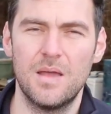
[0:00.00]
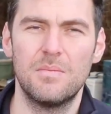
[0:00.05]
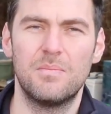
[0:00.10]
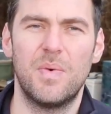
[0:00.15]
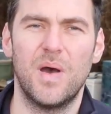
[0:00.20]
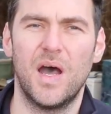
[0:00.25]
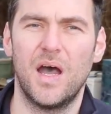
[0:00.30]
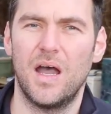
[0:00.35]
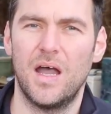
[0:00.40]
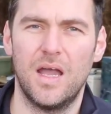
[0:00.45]

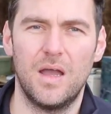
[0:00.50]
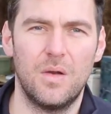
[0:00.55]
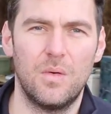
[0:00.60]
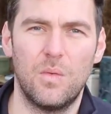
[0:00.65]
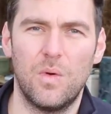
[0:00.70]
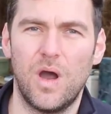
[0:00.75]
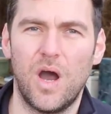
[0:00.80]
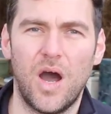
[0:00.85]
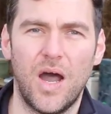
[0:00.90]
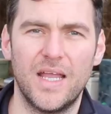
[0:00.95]
but
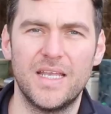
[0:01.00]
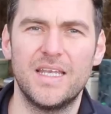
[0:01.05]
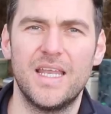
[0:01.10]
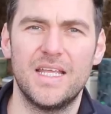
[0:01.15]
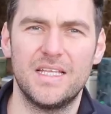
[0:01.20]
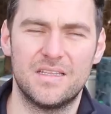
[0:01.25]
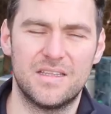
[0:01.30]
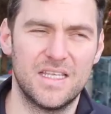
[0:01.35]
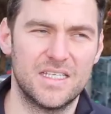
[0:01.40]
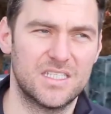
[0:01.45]
I
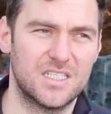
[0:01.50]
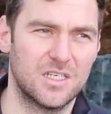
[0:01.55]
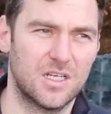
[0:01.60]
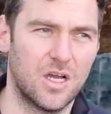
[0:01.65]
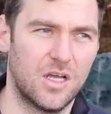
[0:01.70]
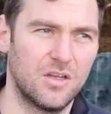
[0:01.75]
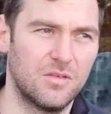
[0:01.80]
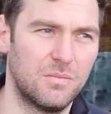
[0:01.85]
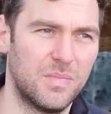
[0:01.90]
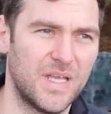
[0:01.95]
need this to
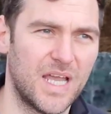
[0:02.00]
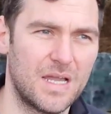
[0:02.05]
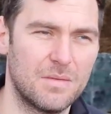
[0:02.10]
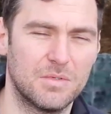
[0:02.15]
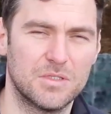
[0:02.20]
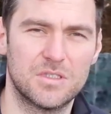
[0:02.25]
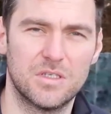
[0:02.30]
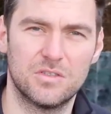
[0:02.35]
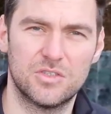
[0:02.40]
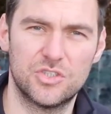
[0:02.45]
kind of be
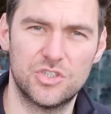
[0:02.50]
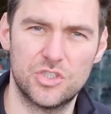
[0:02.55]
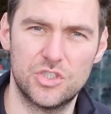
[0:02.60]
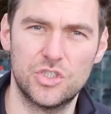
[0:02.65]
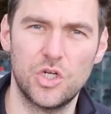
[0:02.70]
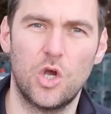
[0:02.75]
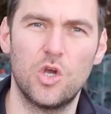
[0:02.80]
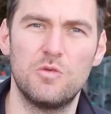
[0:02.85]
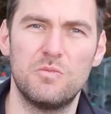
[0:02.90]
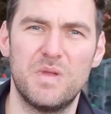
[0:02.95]
able to
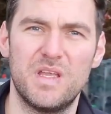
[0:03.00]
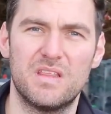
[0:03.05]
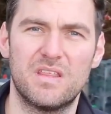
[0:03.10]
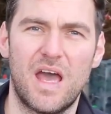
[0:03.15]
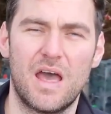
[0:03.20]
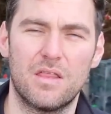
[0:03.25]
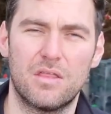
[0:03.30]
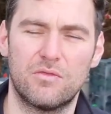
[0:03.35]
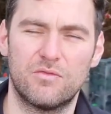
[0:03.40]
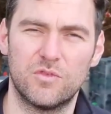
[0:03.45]
show me
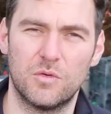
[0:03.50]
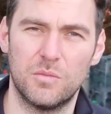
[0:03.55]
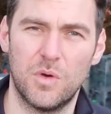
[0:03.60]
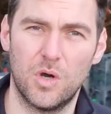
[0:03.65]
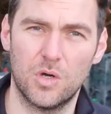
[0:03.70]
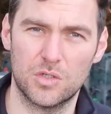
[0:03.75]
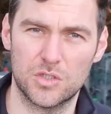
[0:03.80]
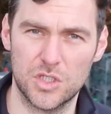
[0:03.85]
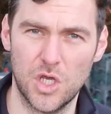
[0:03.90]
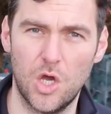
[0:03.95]
that from
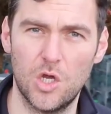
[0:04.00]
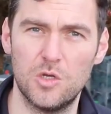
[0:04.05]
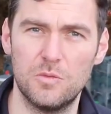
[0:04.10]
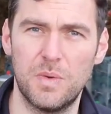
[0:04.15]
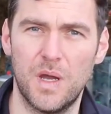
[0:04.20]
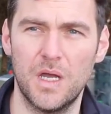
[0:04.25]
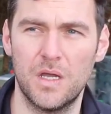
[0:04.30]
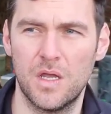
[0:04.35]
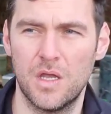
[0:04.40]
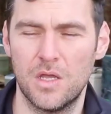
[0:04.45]

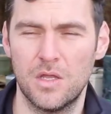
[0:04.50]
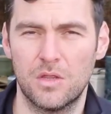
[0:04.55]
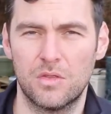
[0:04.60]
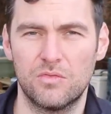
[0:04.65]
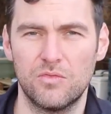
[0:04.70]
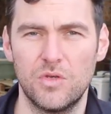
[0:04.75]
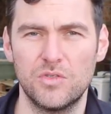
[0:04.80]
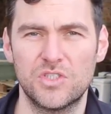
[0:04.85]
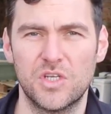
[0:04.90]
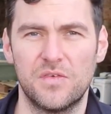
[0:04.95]
October
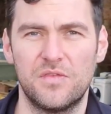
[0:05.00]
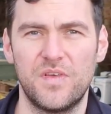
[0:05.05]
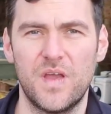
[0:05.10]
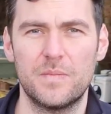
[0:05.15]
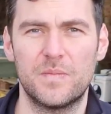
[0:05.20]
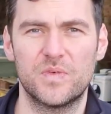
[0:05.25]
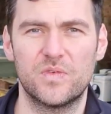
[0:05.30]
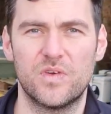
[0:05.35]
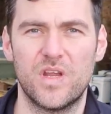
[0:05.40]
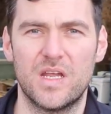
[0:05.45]
through to
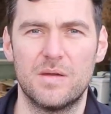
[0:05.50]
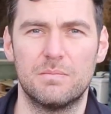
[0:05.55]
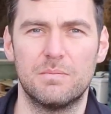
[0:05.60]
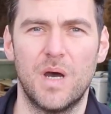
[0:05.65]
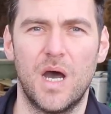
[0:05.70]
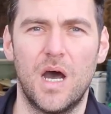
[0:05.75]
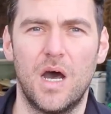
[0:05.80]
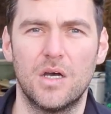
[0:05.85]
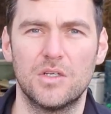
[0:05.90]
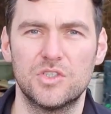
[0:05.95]
February and
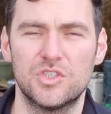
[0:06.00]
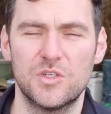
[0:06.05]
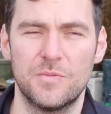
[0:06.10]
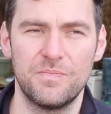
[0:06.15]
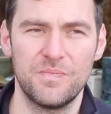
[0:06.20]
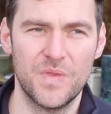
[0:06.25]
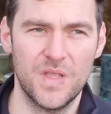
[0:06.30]
March.